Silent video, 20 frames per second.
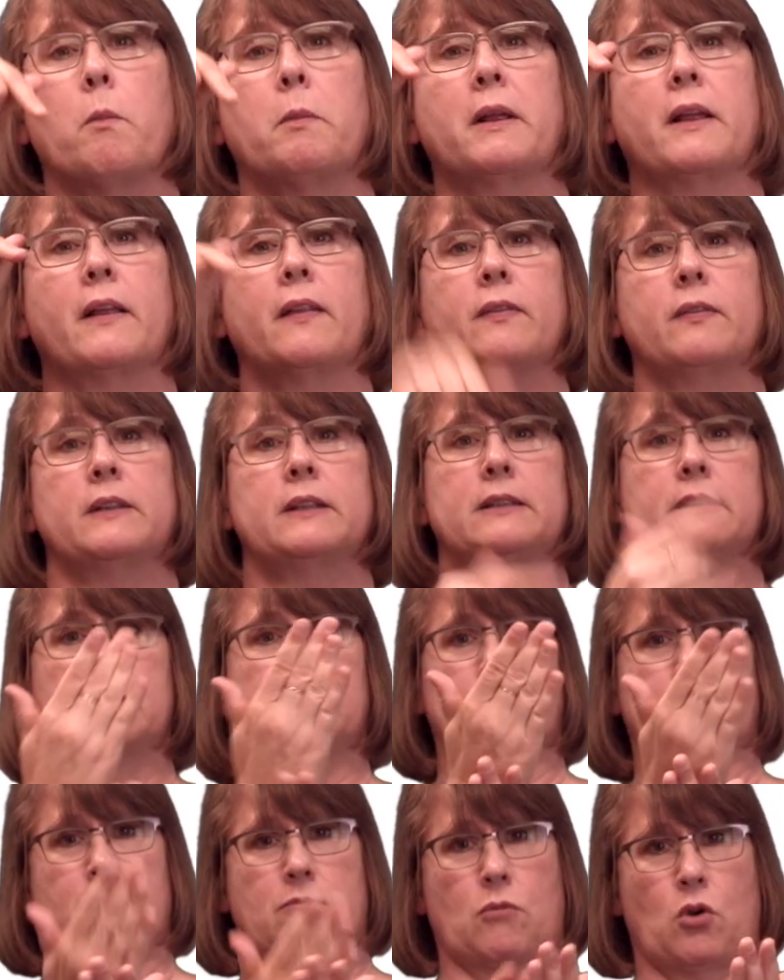I hope
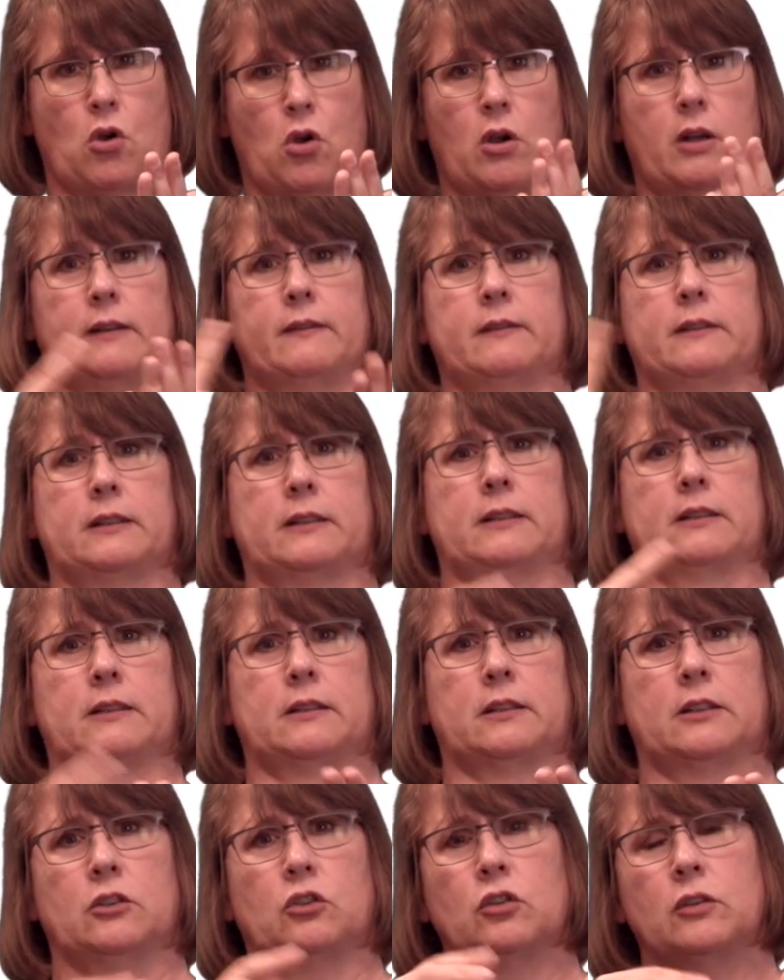this section of the
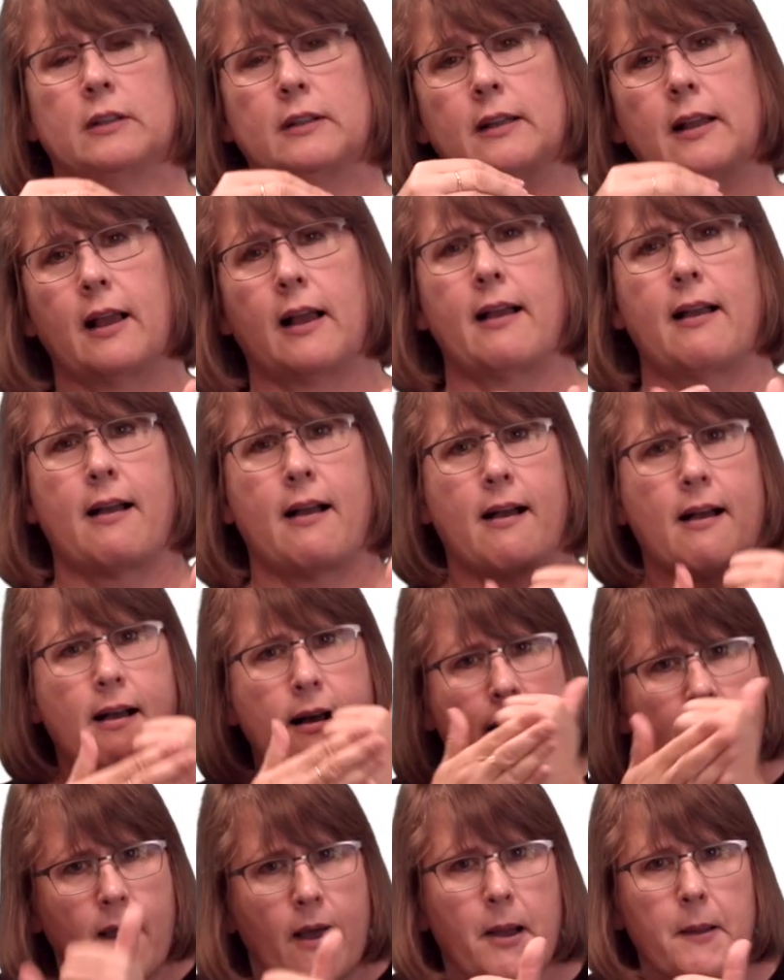discussion guide
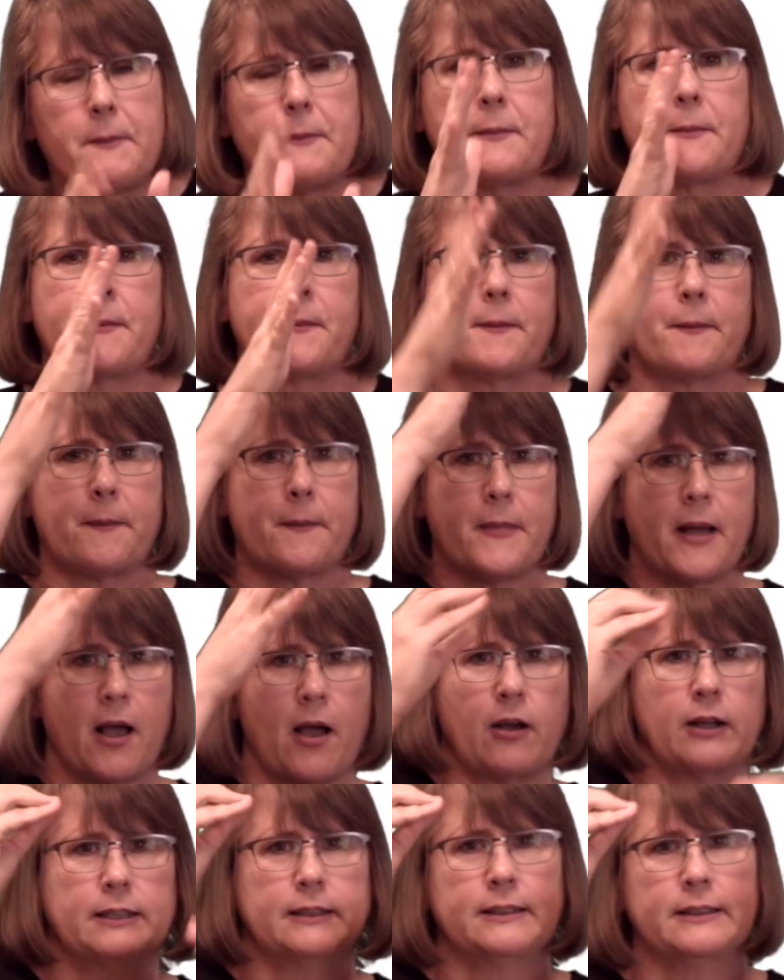
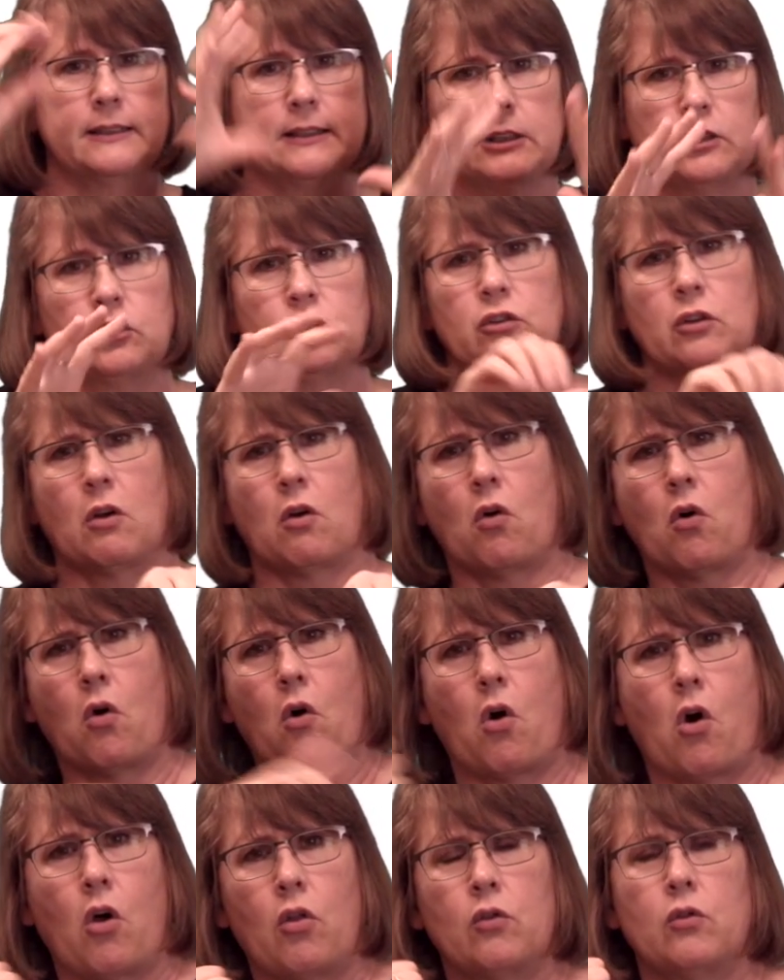helps parents and
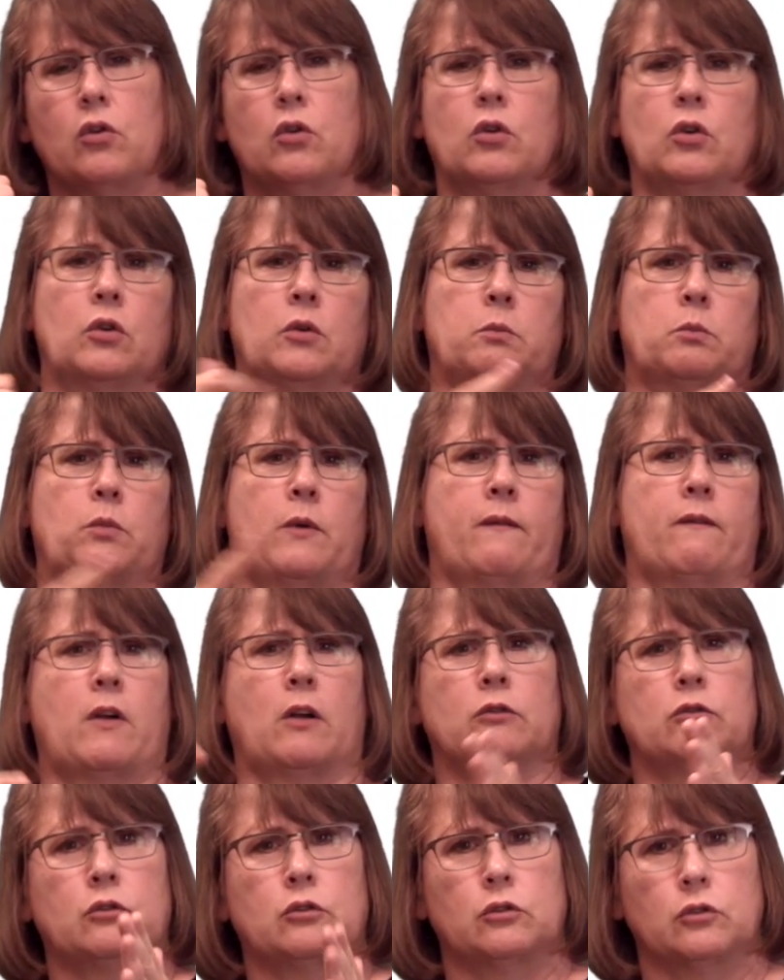teachers and
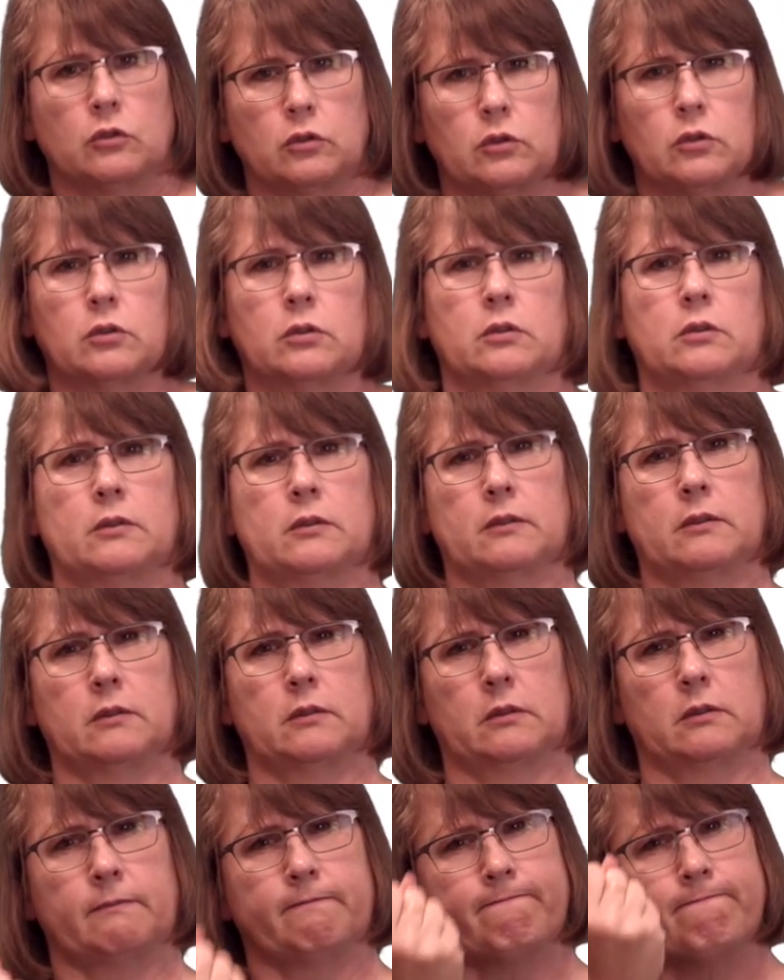other professionals
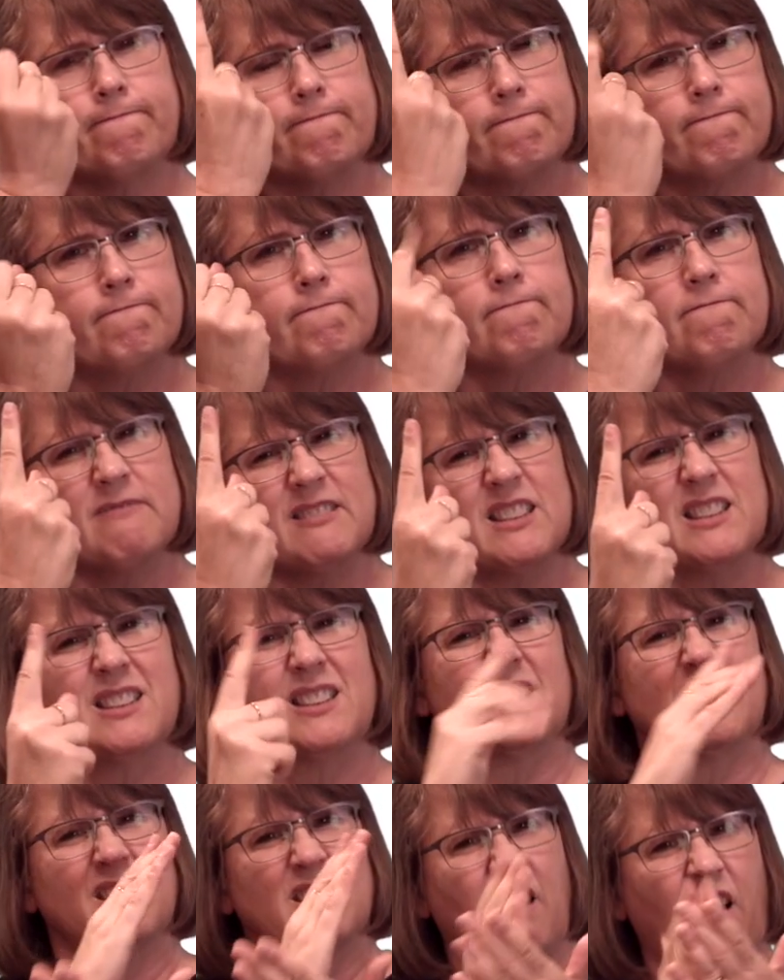
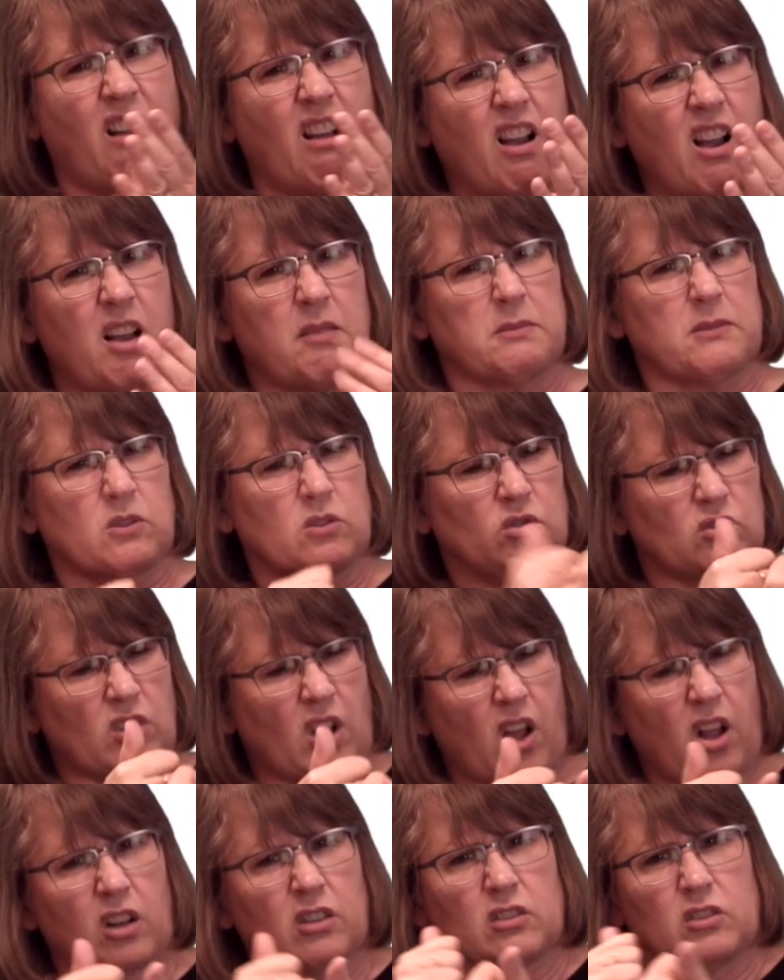understand some of the
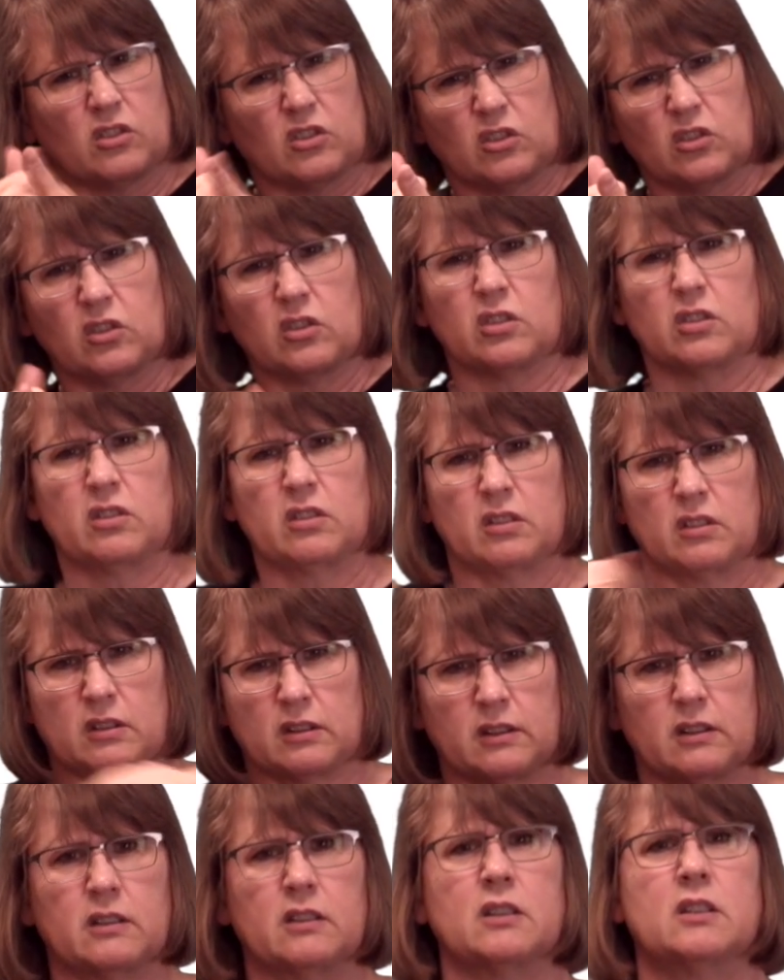challenges
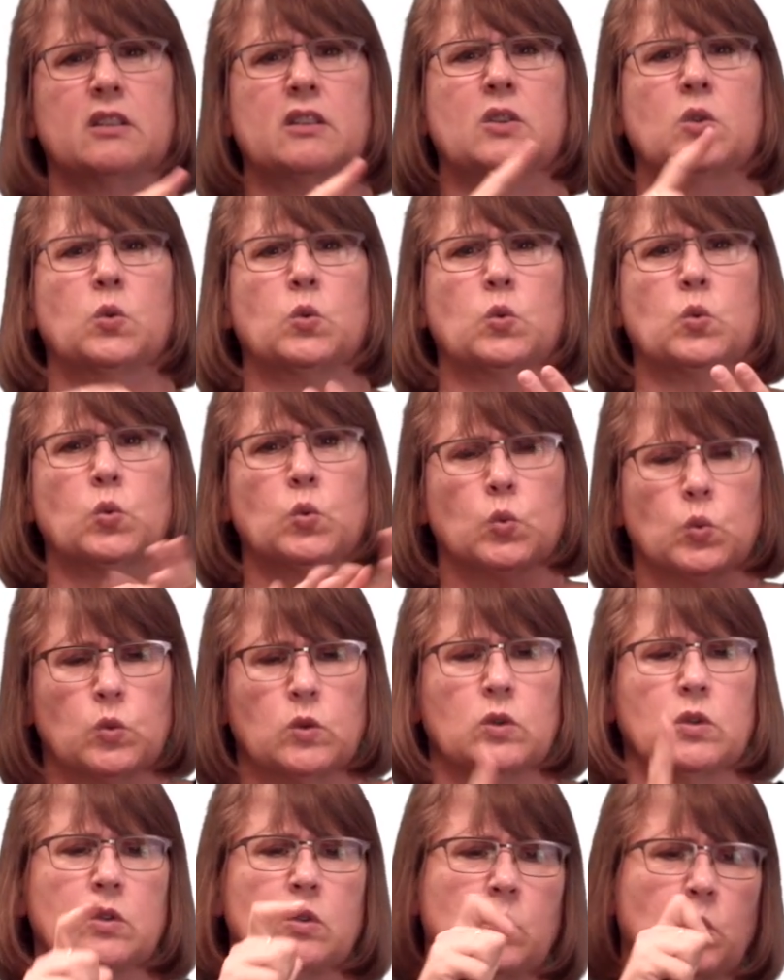deaf and hard of hearing
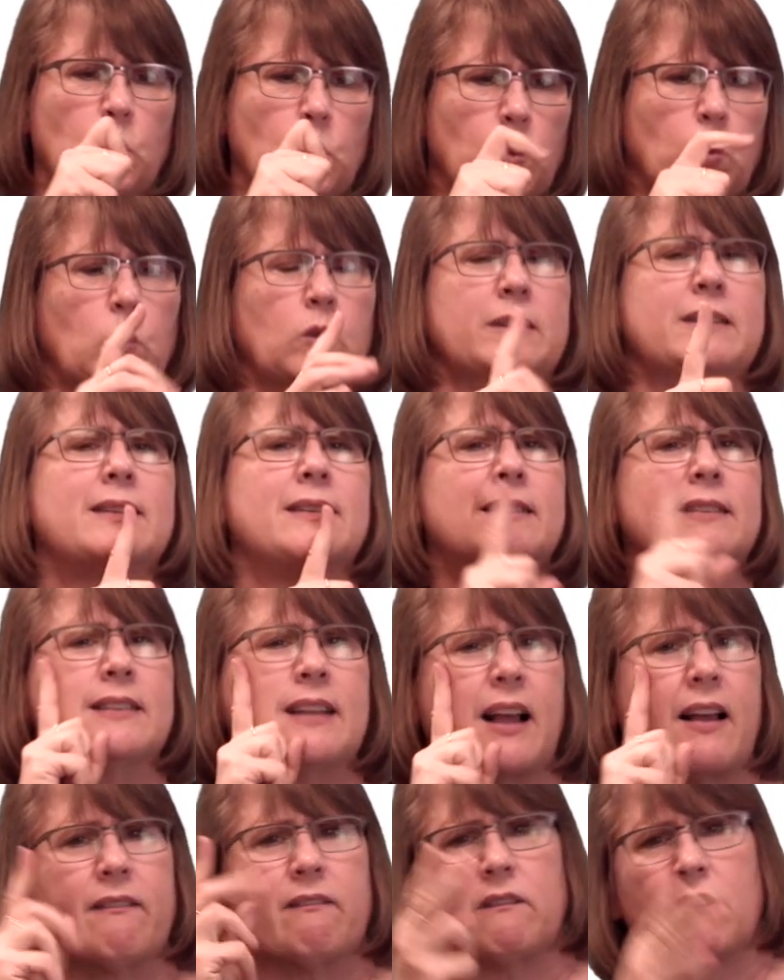students with
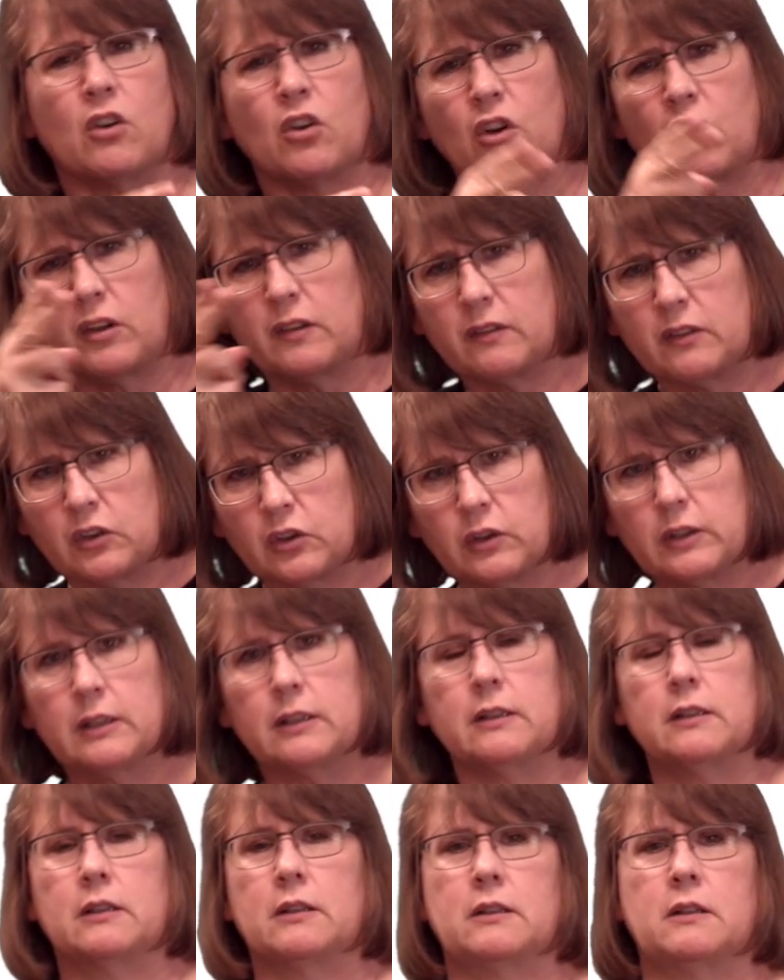disabilities may
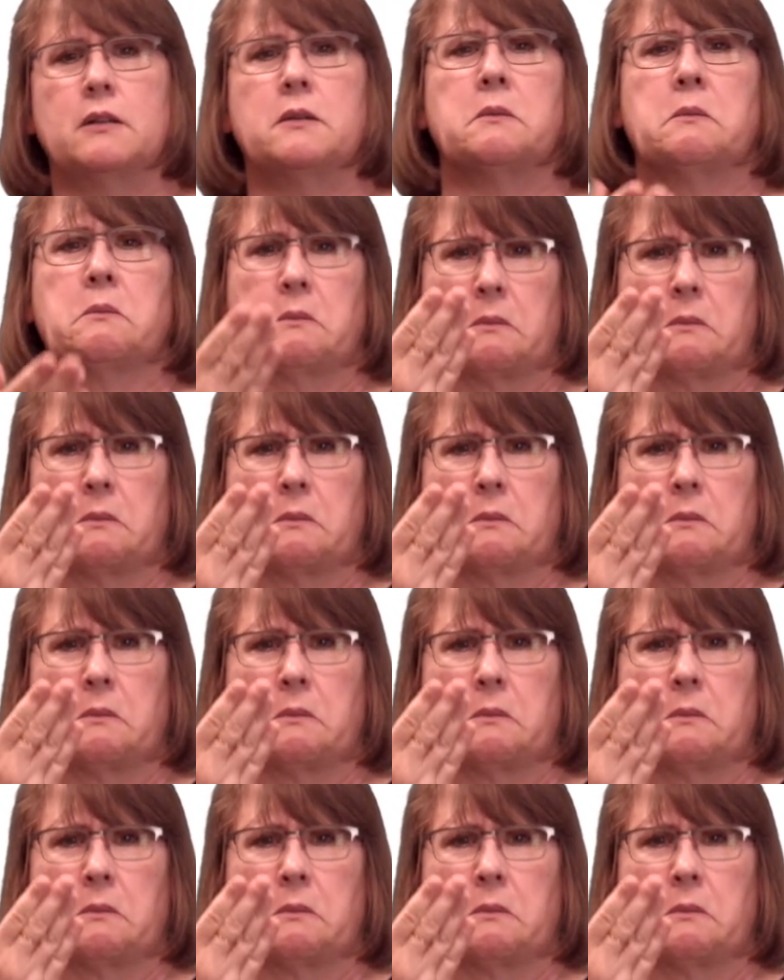have,